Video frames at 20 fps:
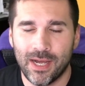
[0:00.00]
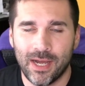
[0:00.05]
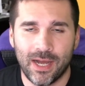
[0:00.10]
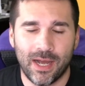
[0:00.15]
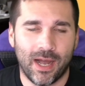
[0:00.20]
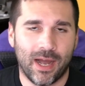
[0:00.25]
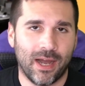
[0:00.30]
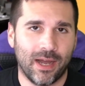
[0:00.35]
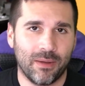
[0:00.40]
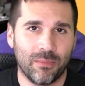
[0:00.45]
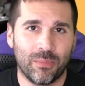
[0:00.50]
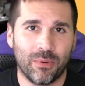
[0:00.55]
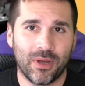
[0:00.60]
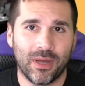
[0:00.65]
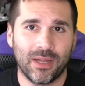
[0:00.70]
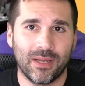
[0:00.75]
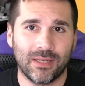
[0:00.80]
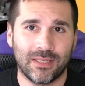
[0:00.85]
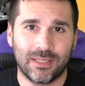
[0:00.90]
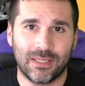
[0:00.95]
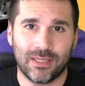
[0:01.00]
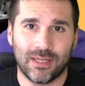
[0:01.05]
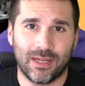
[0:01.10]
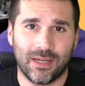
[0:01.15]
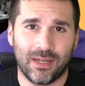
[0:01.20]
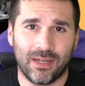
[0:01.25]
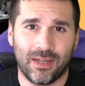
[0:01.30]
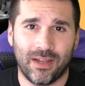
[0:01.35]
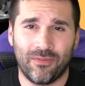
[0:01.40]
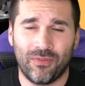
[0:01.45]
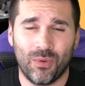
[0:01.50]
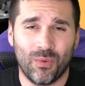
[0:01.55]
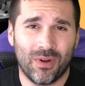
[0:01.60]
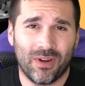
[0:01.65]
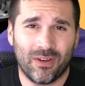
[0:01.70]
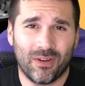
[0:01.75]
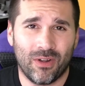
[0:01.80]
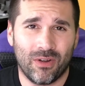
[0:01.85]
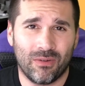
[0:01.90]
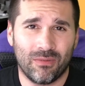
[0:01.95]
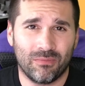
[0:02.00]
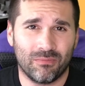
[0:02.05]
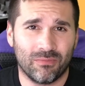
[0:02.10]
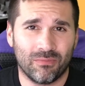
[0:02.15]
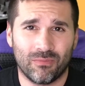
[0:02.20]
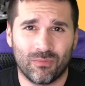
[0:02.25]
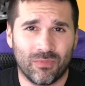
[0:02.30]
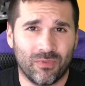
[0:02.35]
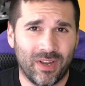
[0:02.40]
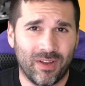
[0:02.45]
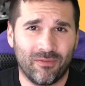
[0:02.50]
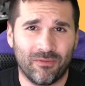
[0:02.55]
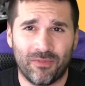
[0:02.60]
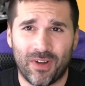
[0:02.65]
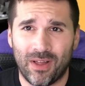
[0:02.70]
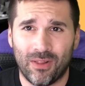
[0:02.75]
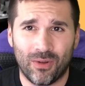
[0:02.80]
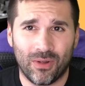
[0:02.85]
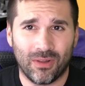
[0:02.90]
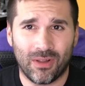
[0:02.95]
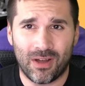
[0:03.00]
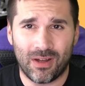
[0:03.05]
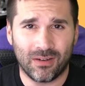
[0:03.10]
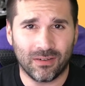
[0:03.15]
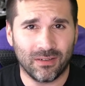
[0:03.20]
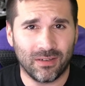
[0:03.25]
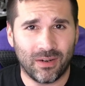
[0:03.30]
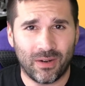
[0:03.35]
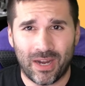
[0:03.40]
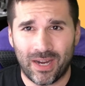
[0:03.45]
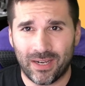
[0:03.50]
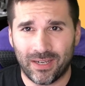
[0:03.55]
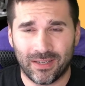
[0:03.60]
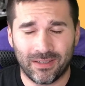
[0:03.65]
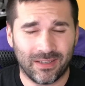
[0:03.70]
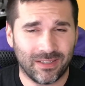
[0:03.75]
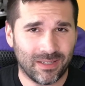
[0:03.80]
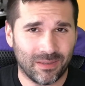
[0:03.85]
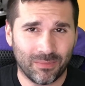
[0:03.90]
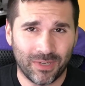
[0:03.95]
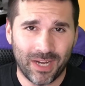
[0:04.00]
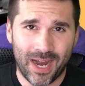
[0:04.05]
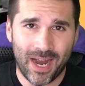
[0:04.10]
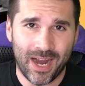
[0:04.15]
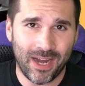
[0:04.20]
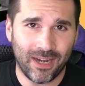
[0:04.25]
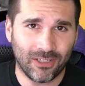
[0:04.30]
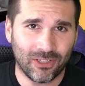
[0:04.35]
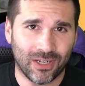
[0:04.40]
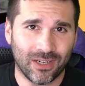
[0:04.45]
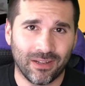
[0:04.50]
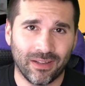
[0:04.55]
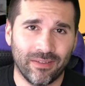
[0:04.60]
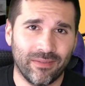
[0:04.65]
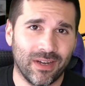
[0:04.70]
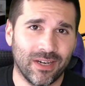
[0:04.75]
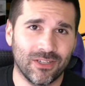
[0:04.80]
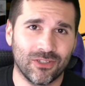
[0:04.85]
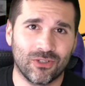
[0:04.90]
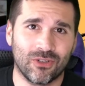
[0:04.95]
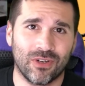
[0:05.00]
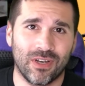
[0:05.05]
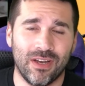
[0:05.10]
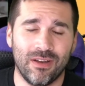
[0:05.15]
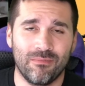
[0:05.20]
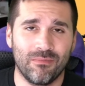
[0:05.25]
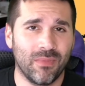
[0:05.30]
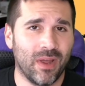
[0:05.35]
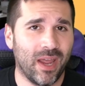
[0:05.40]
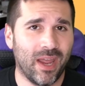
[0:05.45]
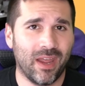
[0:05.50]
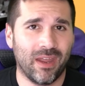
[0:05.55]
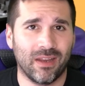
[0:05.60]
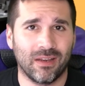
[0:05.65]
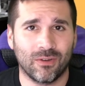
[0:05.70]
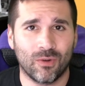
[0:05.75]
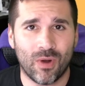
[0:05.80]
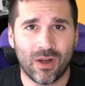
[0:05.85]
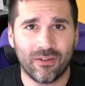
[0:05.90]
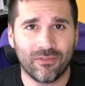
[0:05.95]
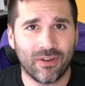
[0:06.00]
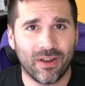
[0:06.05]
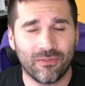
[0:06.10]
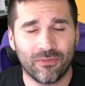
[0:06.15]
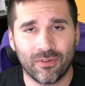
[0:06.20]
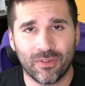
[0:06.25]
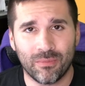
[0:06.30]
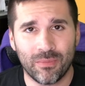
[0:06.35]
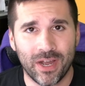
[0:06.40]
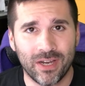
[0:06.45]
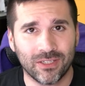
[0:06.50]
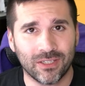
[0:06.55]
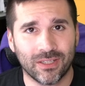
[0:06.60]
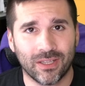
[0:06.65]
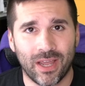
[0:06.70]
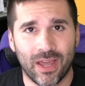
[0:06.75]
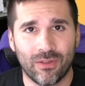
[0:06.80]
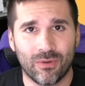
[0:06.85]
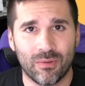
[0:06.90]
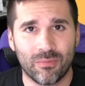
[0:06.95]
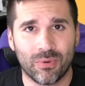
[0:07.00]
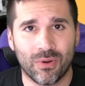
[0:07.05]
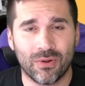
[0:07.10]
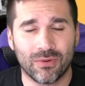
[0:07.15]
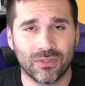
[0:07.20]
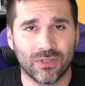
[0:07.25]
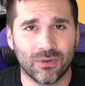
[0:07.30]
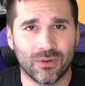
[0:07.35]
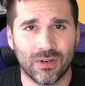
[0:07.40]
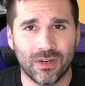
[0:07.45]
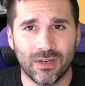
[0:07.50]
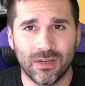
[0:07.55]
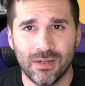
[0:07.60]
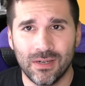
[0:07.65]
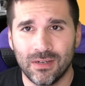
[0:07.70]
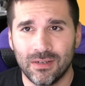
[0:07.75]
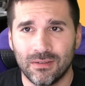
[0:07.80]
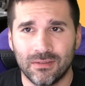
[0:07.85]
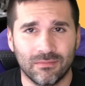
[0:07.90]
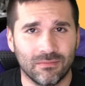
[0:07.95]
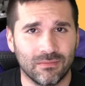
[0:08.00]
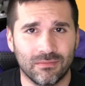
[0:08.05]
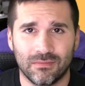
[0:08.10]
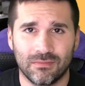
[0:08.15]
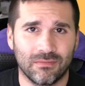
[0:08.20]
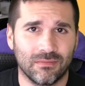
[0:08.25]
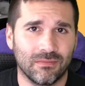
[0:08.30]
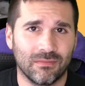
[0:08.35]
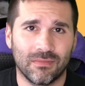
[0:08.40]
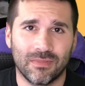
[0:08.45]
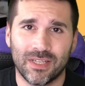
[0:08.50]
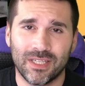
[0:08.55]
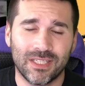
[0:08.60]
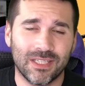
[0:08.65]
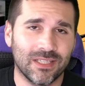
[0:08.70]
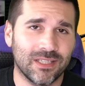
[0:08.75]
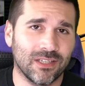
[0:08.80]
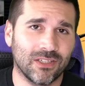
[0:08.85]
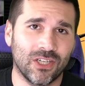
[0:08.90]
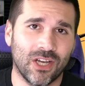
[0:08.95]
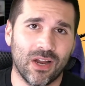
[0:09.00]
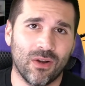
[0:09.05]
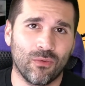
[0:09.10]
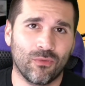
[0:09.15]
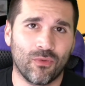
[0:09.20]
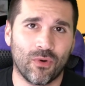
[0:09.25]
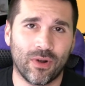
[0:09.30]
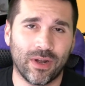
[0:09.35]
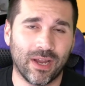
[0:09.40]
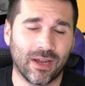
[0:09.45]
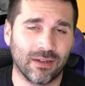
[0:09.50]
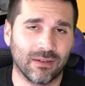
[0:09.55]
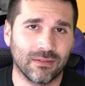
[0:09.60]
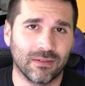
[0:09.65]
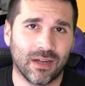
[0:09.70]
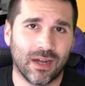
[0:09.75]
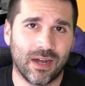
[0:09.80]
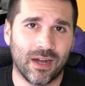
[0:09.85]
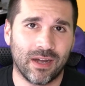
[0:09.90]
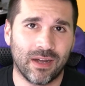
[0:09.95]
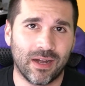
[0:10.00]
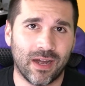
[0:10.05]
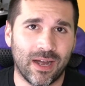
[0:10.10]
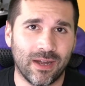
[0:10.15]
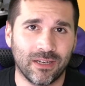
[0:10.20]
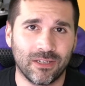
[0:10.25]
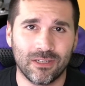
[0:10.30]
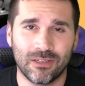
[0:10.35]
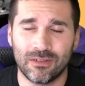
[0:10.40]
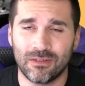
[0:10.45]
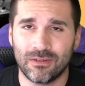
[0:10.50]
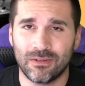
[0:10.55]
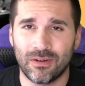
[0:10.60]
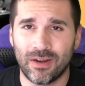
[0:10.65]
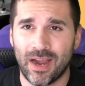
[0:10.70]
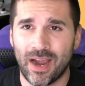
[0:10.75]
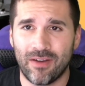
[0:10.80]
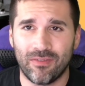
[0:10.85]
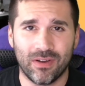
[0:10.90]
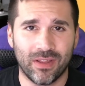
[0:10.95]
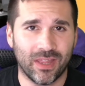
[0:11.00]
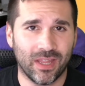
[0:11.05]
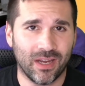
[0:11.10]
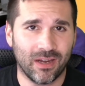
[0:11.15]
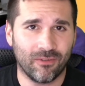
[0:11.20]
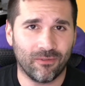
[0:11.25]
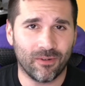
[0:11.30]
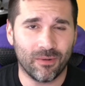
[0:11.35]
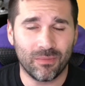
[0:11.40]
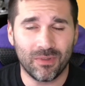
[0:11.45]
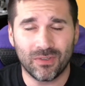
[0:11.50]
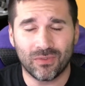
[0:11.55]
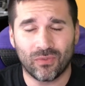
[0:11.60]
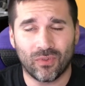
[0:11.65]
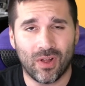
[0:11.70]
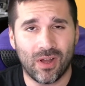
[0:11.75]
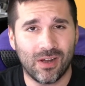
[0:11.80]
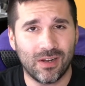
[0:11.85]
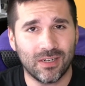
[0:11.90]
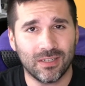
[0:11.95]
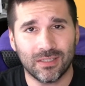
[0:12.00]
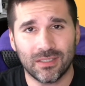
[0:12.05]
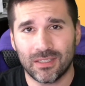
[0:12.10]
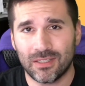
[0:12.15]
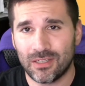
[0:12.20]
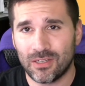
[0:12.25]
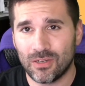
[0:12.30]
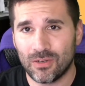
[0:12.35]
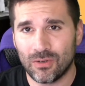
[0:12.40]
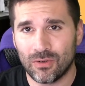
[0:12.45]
But if you want to know and follow along on some guy trying to live out his dream and qualify for the Magic the Gathering Pro Tour, this is the channel for you. I do everything from these vlogs to